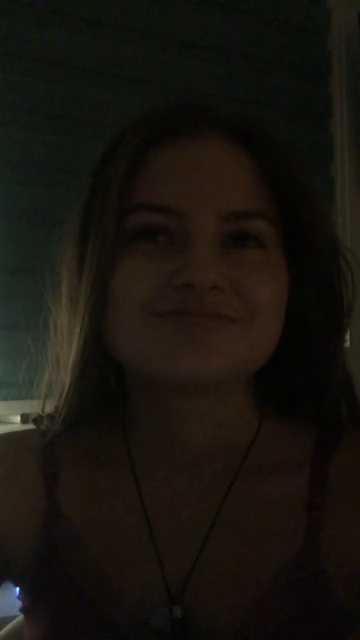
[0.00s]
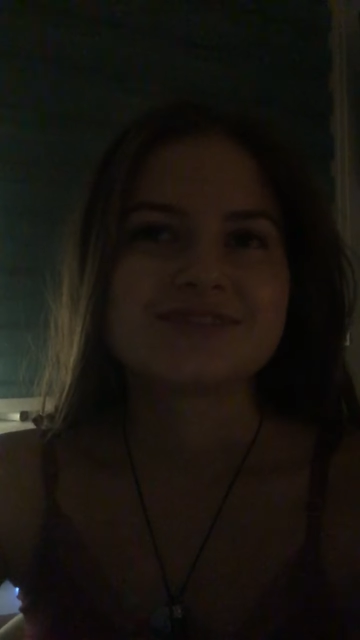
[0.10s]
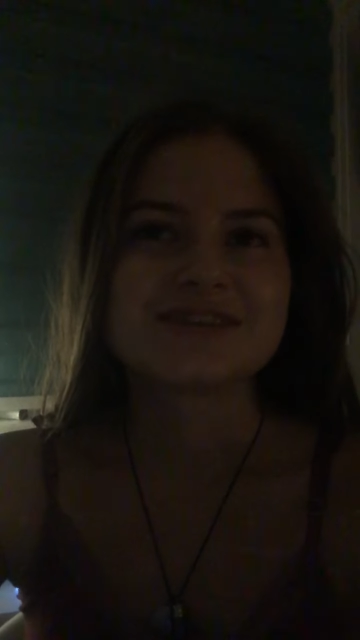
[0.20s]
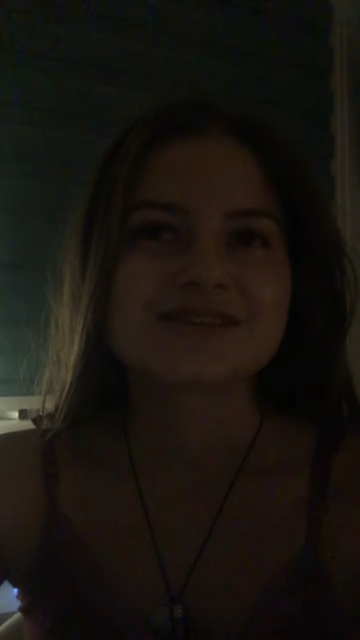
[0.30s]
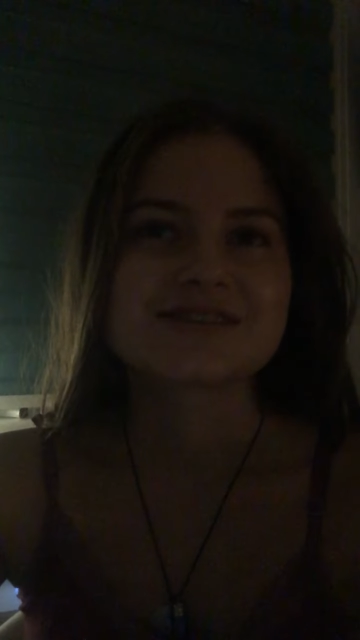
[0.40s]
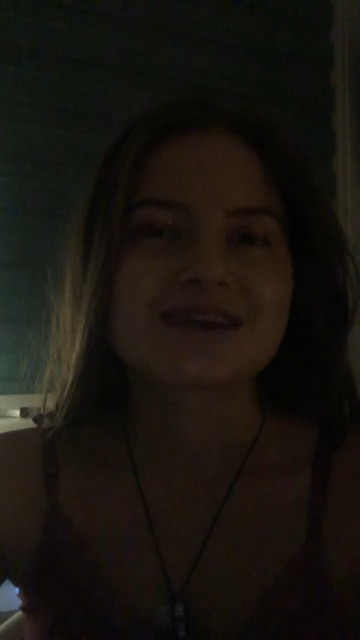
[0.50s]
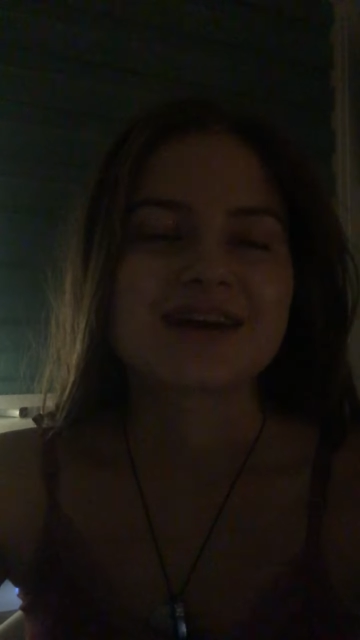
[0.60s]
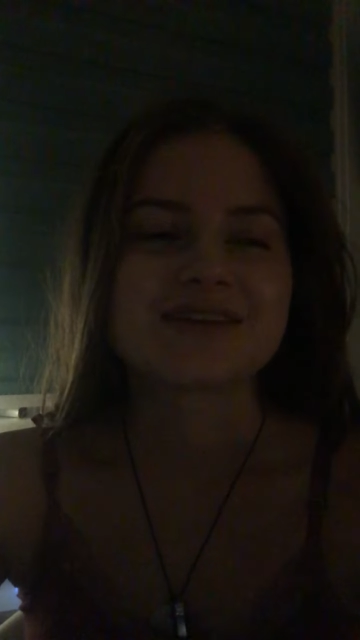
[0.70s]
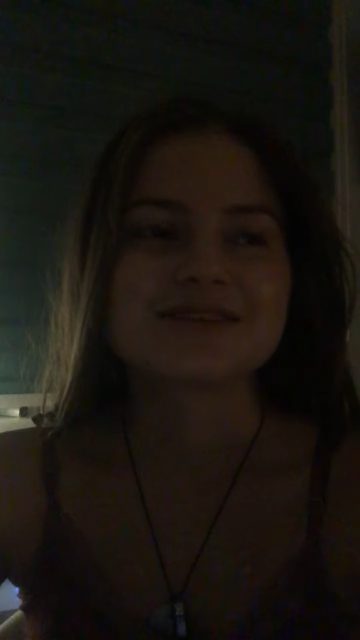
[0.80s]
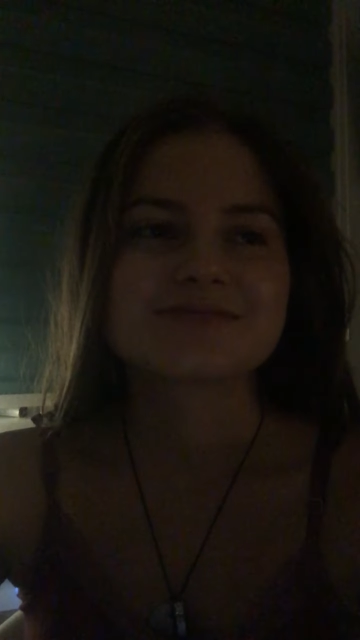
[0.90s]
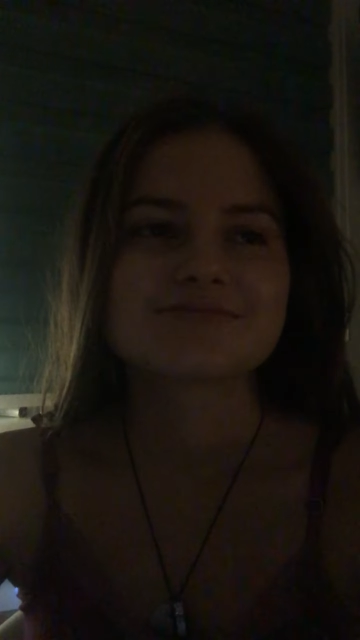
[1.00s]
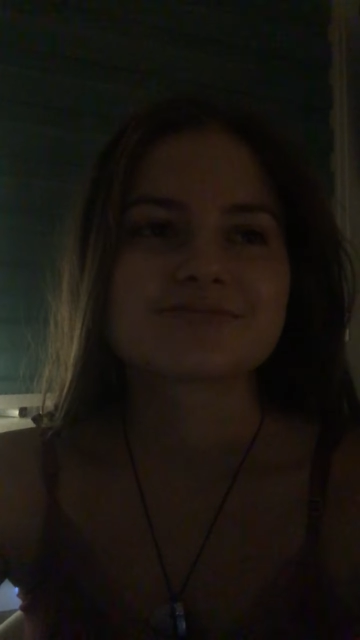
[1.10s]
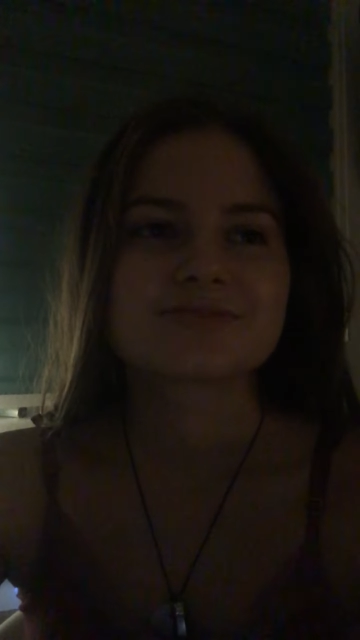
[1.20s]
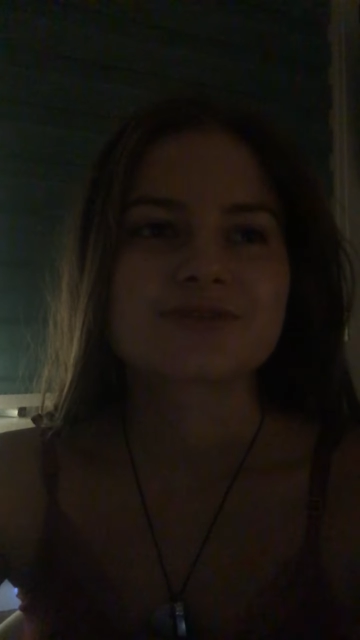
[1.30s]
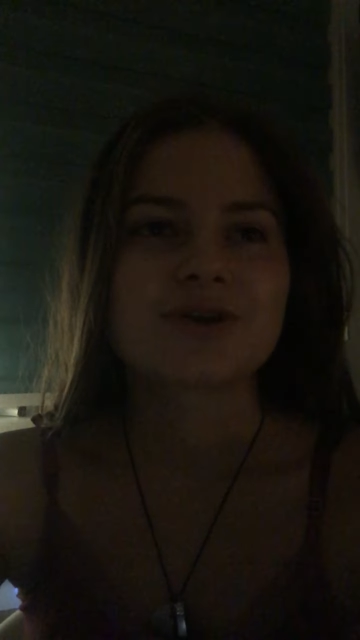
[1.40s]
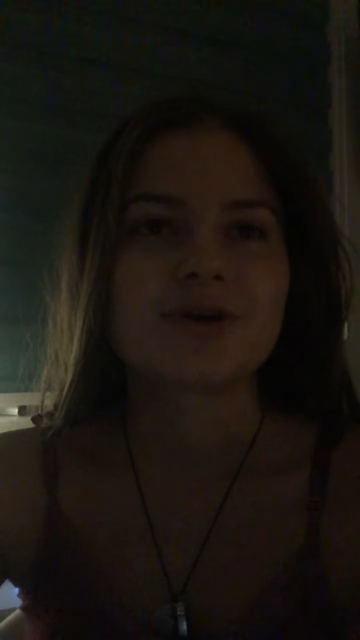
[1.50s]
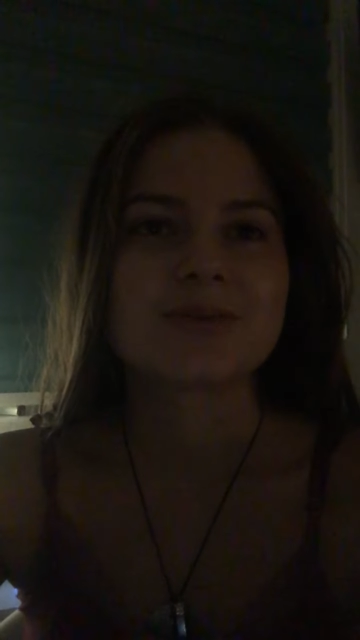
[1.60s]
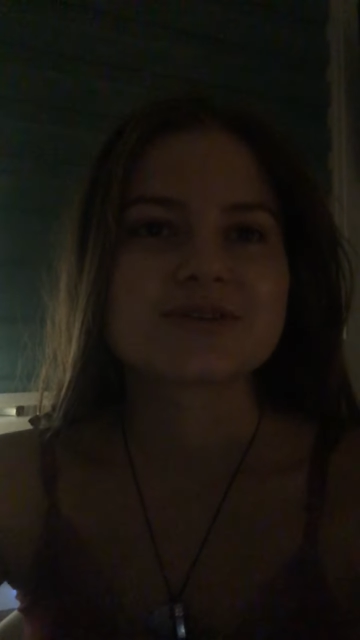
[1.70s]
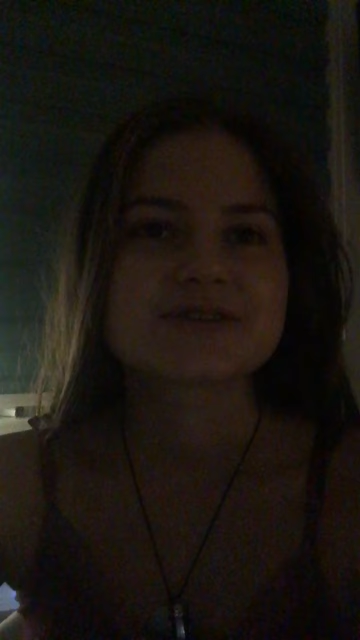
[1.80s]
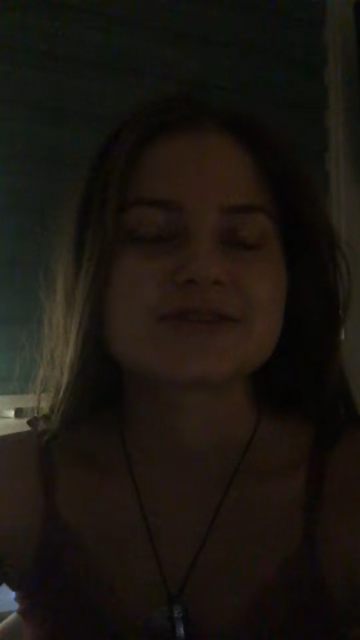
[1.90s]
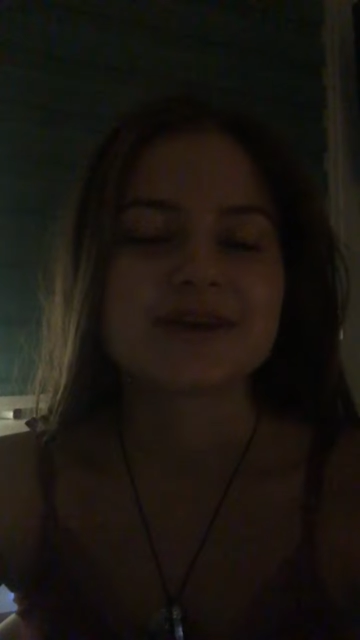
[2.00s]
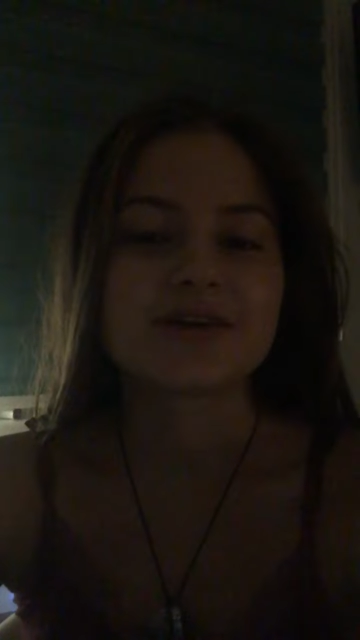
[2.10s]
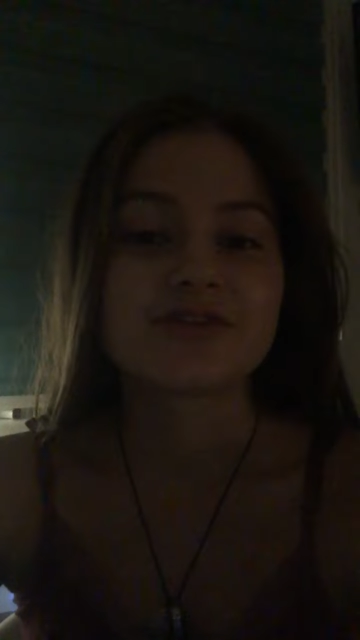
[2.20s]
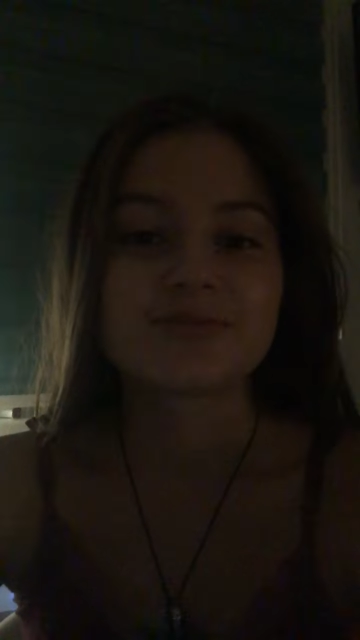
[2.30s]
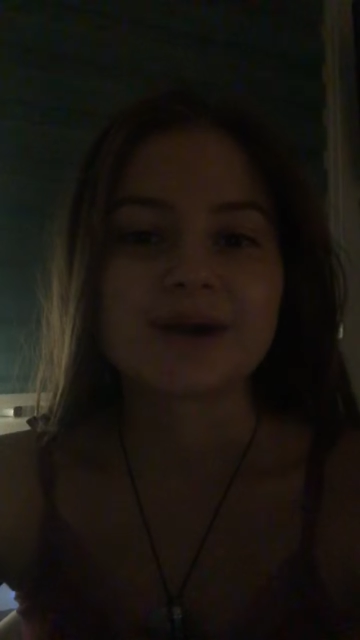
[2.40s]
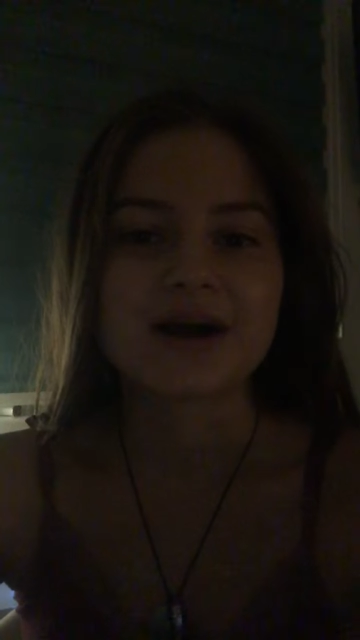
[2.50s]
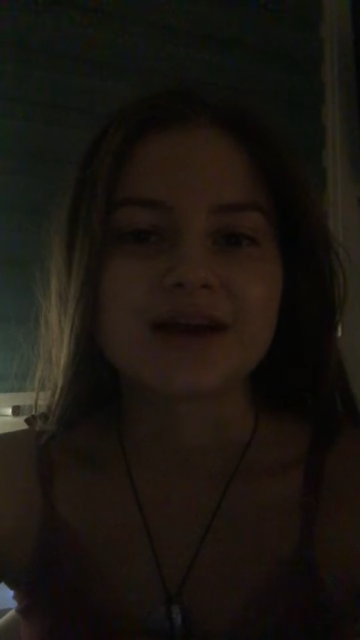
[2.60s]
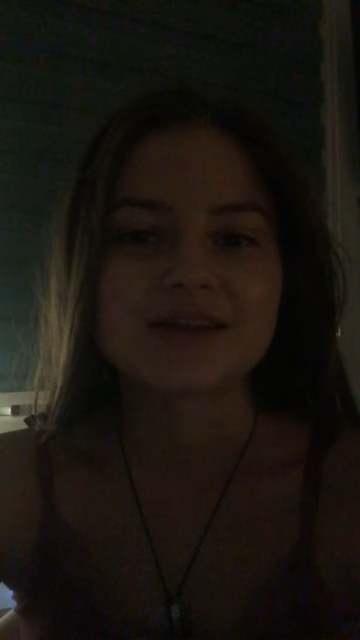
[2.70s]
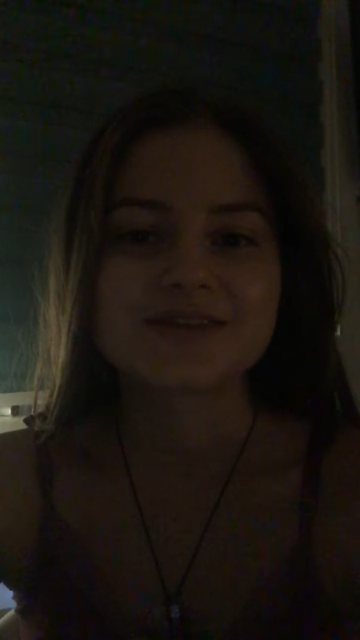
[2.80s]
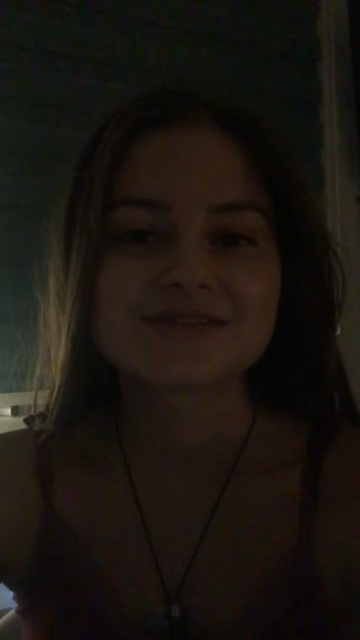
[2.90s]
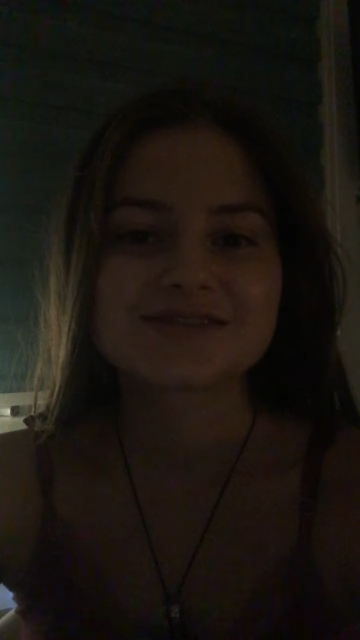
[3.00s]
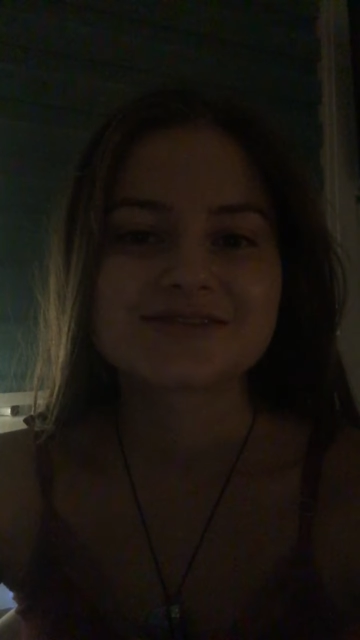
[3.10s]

This kind of calmer state of mind